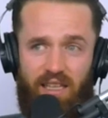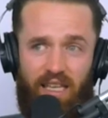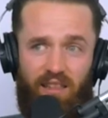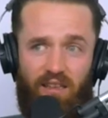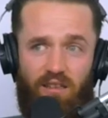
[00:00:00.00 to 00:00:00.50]

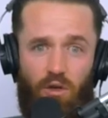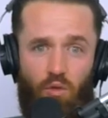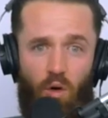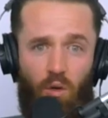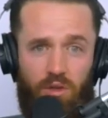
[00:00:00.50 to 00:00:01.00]
like the
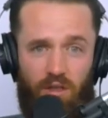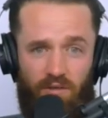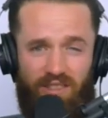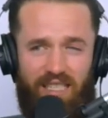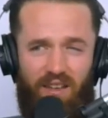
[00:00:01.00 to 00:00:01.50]
gross
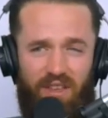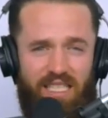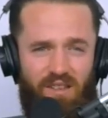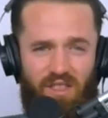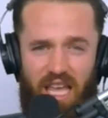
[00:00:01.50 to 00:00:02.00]
of
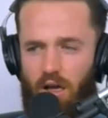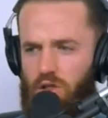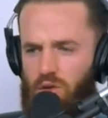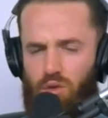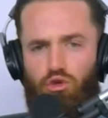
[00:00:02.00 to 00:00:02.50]

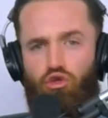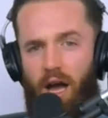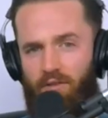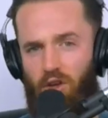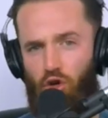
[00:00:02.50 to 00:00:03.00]
77,000 through
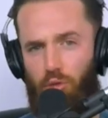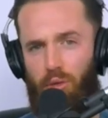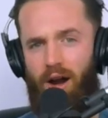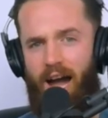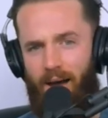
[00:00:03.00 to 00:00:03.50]
driving
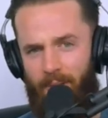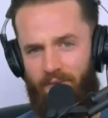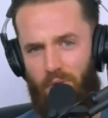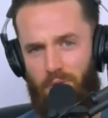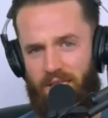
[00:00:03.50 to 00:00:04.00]
Uber on my
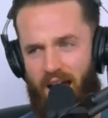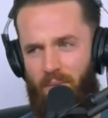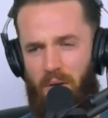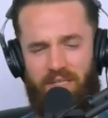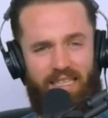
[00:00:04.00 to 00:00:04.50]
full
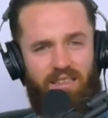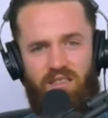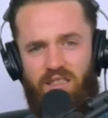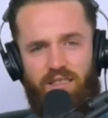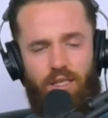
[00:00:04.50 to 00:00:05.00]
time, I was like,
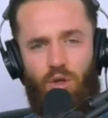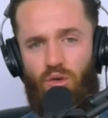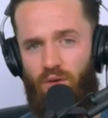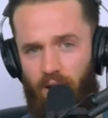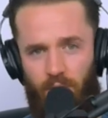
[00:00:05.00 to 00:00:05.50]
this is
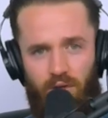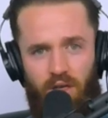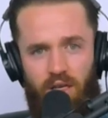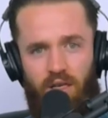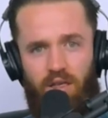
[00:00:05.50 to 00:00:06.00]
incredible.
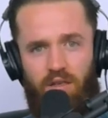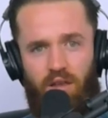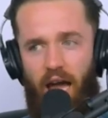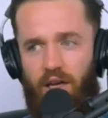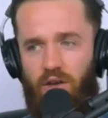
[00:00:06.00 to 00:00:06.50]

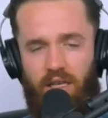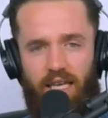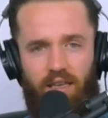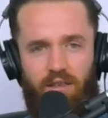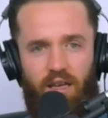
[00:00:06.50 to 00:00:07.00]
I couldn't
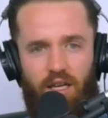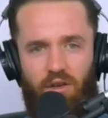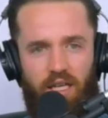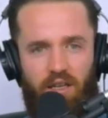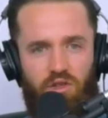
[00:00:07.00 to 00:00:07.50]
get
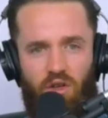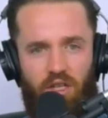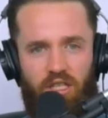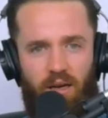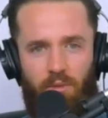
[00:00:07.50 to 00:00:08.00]
a
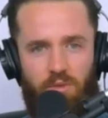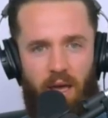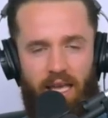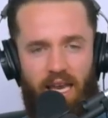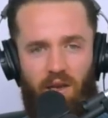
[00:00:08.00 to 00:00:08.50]
starting job that was
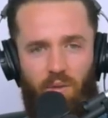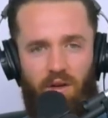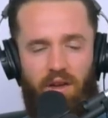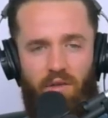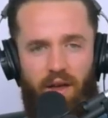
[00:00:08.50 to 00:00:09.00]
paying
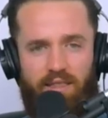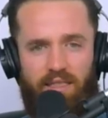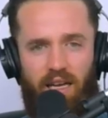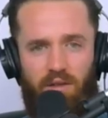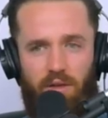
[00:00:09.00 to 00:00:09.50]
anywhere near that
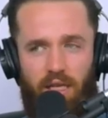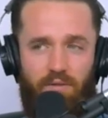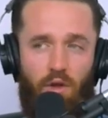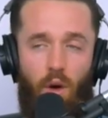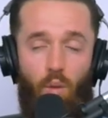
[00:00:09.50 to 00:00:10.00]
salary,
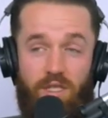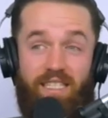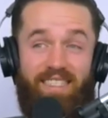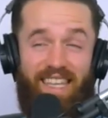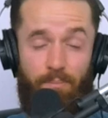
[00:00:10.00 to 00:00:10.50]
even though I
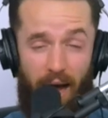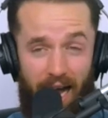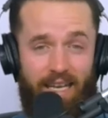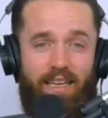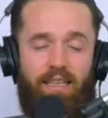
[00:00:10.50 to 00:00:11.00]
wasn't
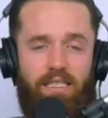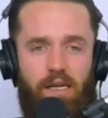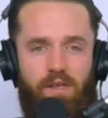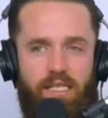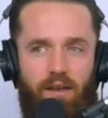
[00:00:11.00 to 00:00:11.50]
pocketing
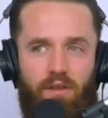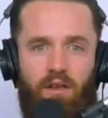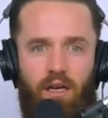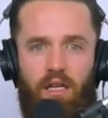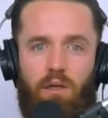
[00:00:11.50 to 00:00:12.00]
77.
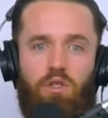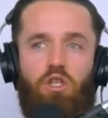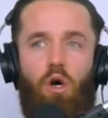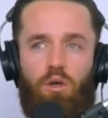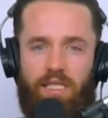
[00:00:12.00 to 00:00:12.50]
There was
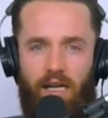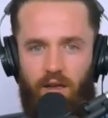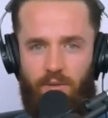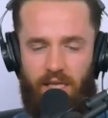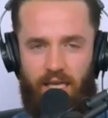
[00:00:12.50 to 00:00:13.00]
no
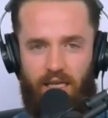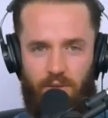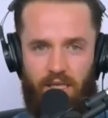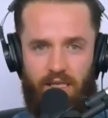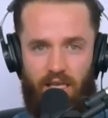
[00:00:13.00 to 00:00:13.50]
salary I was going to get that
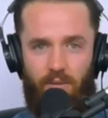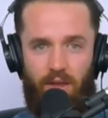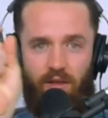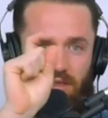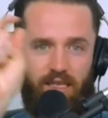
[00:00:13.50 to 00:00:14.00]
was going to tell me
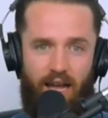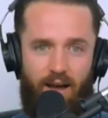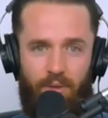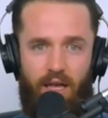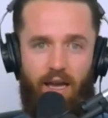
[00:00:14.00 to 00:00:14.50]
this
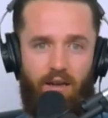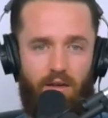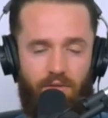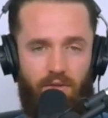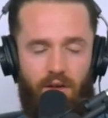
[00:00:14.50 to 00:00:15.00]
top line
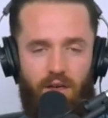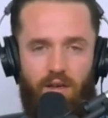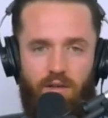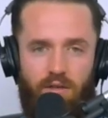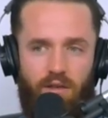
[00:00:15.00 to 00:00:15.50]
of
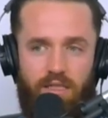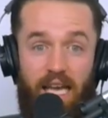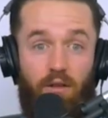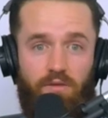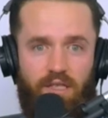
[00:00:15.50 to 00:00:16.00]
a
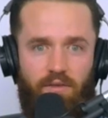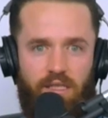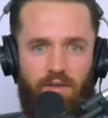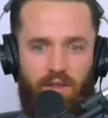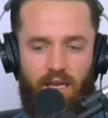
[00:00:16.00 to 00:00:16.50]
salary of
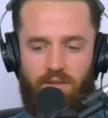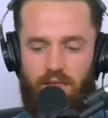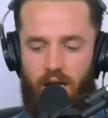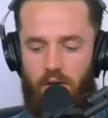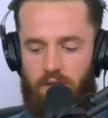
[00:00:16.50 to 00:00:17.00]

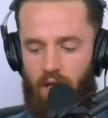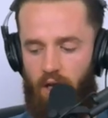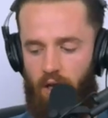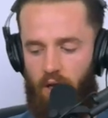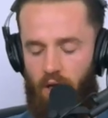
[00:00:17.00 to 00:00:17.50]
$77,000.
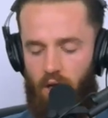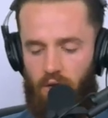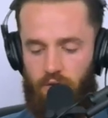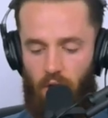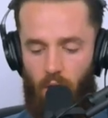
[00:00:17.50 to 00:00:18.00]

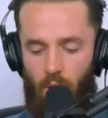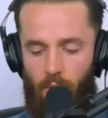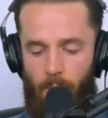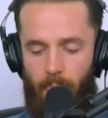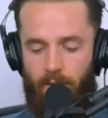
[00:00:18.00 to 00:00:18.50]

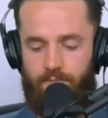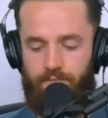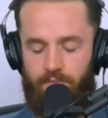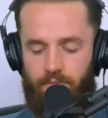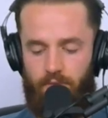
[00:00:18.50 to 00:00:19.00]
So
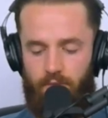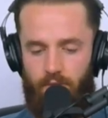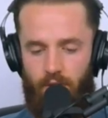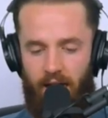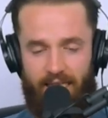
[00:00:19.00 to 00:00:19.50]

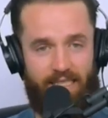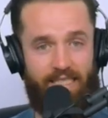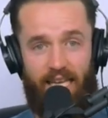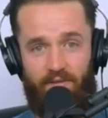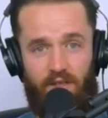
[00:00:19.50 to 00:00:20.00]
I'd
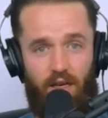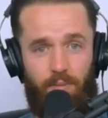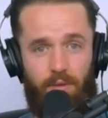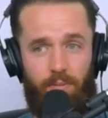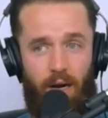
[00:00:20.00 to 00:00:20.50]
saved
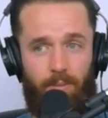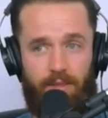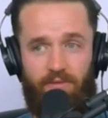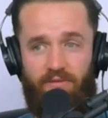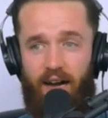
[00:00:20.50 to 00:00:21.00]
up
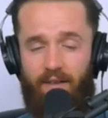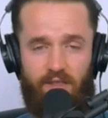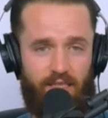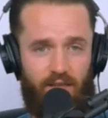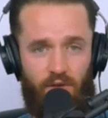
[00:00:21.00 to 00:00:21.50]
probably $5
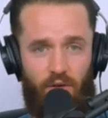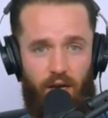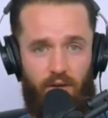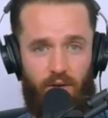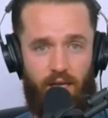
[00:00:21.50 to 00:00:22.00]
to $7
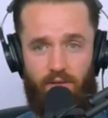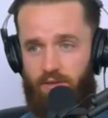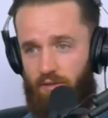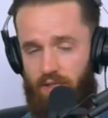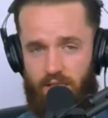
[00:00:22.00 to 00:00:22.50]
grand, right?
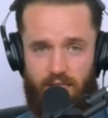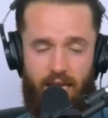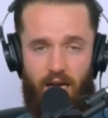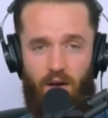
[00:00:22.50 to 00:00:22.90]
So this is